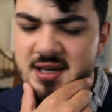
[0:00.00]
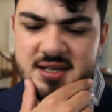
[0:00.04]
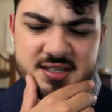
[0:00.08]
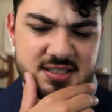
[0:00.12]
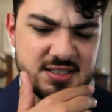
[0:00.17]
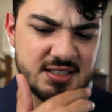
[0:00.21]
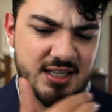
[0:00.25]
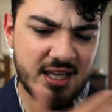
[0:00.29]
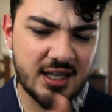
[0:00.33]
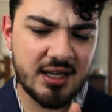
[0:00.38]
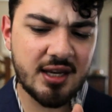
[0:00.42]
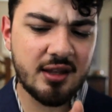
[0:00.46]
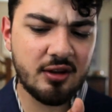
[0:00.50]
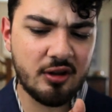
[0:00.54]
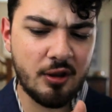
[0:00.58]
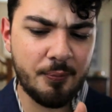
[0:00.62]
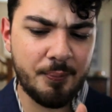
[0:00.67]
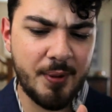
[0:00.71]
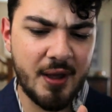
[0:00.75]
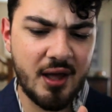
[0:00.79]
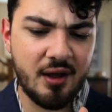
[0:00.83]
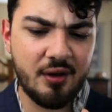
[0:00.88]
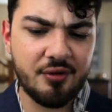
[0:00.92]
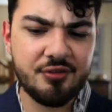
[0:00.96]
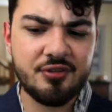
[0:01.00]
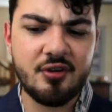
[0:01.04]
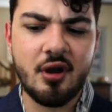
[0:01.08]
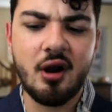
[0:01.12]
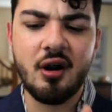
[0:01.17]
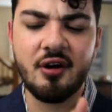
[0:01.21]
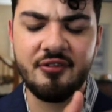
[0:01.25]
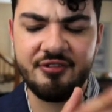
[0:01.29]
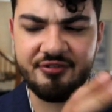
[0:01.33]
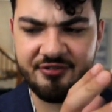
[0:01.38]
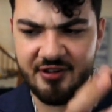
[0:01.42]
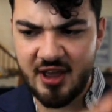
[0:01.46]
Skinny lapels
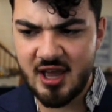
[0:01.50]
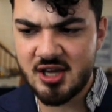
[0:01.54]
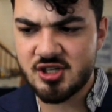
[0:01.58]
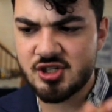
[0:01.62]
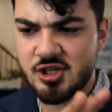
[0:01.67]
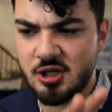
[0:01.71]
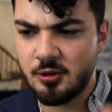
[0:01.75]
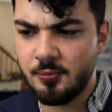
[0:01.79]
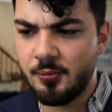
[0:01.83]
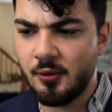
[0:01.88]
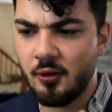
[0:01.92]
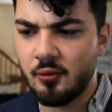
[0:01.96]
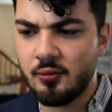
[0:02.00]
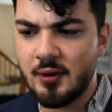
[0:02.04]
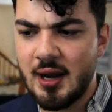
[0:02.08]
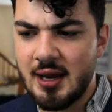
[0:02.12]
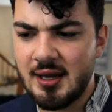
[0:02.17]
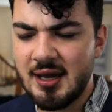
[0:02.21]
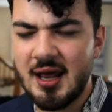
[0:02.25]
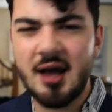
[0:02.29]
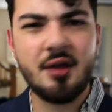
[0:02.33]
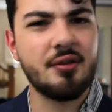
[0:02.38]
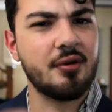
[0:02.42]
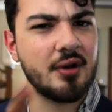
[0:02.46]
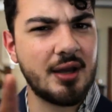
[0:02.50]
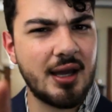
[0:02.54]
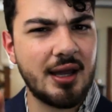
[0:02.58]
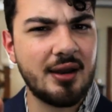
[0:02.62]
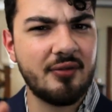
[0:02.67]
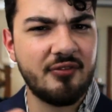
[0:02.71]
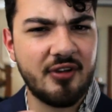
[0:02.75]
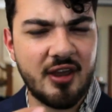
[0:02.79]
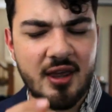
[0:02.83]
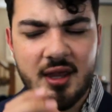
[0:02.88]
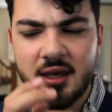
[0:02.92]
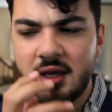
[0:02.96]
are fashionable right now, they're kind
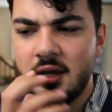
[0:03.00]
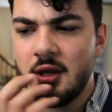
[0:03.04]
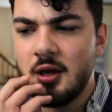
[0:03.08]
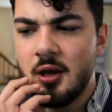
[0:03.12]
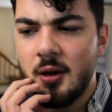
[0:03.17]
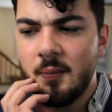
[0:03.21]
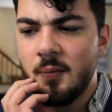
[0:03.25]
of in,